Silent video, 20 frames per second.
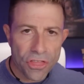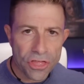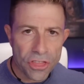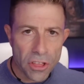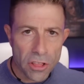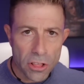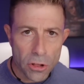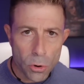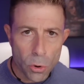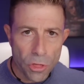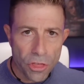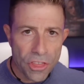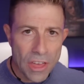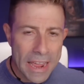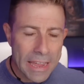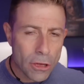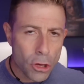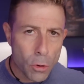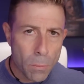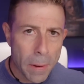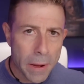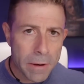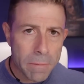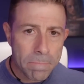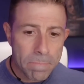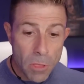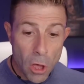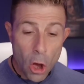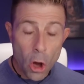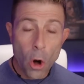the little thank you
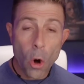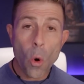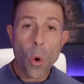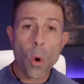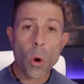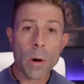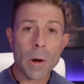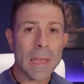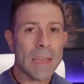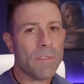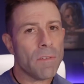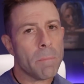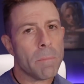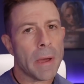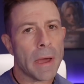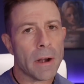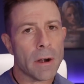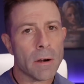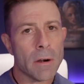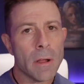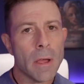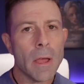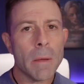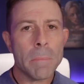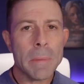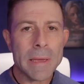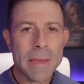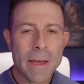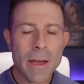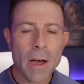button, or even better,
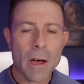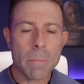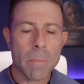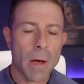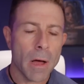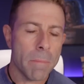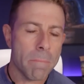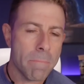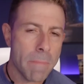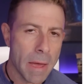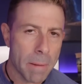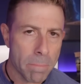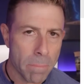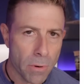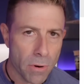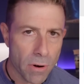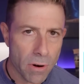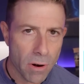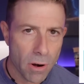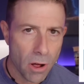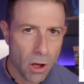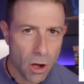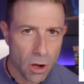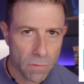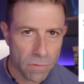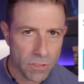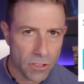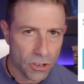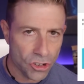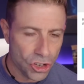become a member
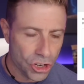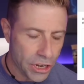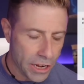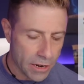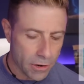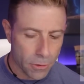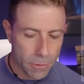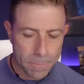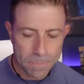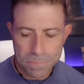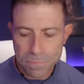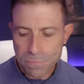of the channel.